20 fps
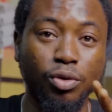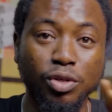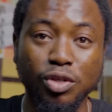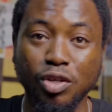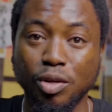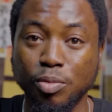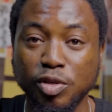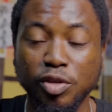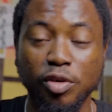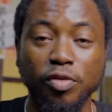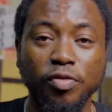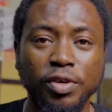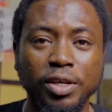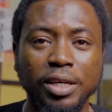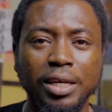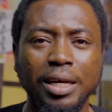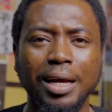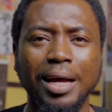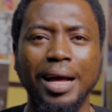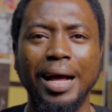doing some
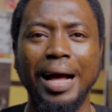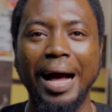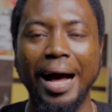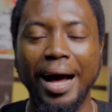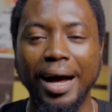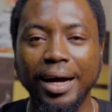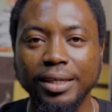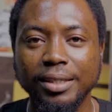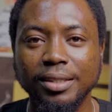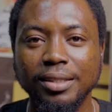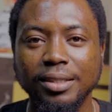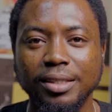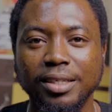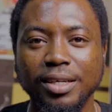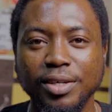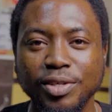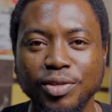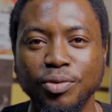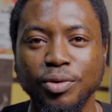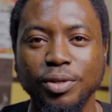survey, and
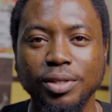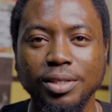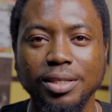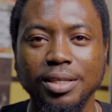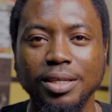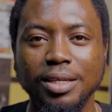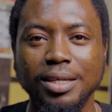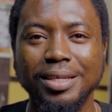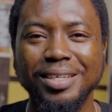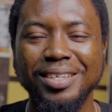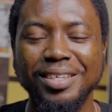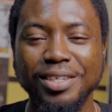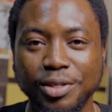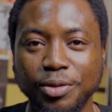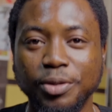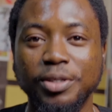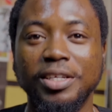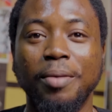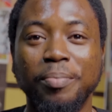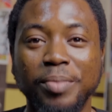guess what?
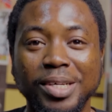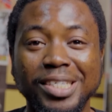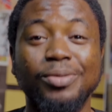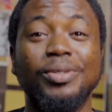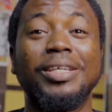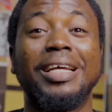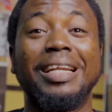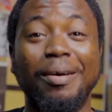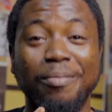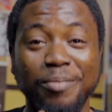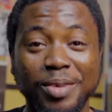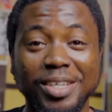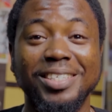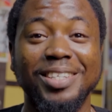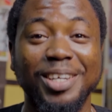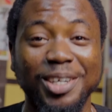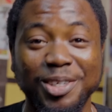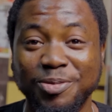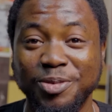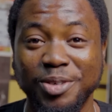It was amazing. It was an
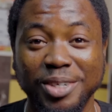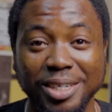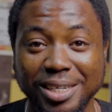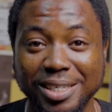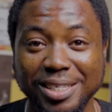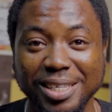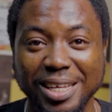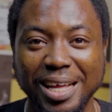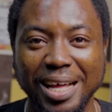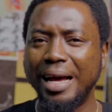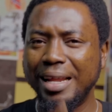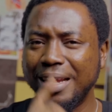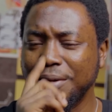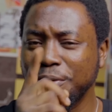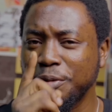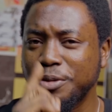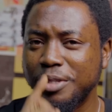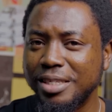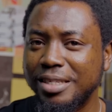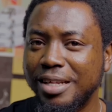amazing experience. And
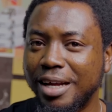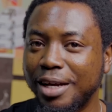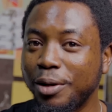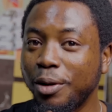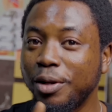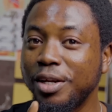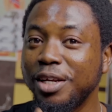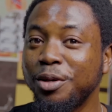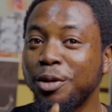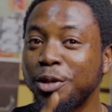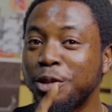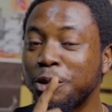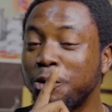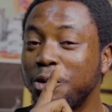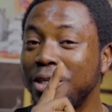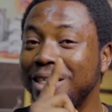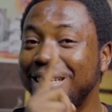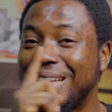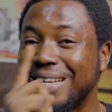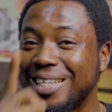I noticed that Hyundai not
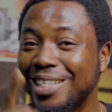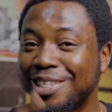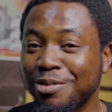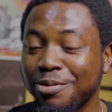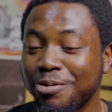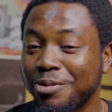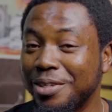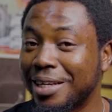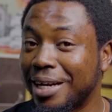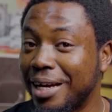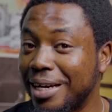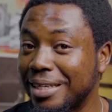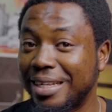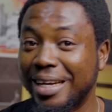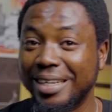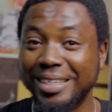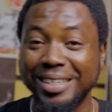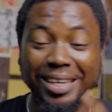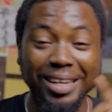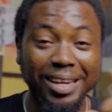only ate with
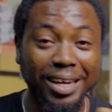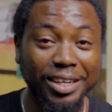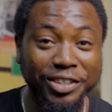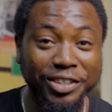cars like the